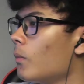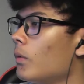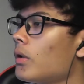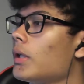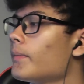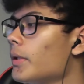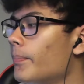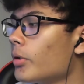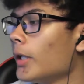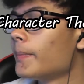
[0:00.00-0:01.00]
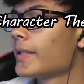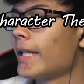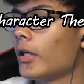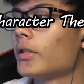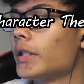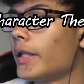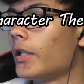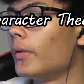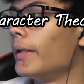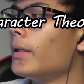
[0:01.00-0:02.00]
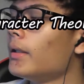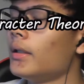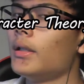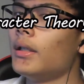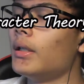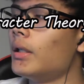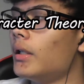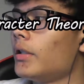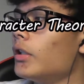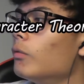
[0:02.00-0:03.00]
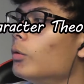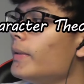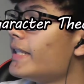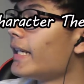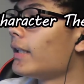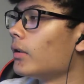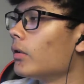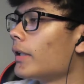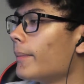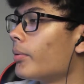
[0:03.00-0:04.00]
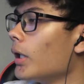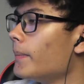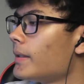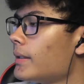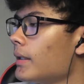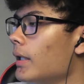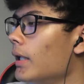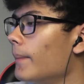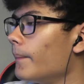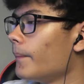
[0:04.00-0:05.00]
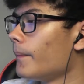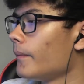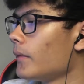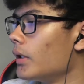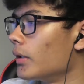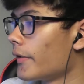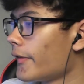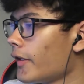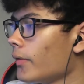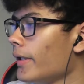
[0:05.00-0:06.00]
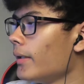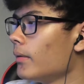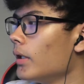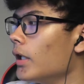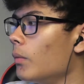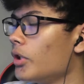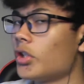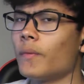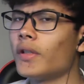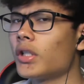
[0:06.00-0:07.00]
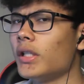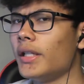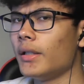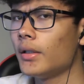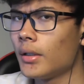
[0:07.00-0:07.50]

Welcome to Propp's character theory. We'll be taking a look at Propp's, theory, which originally,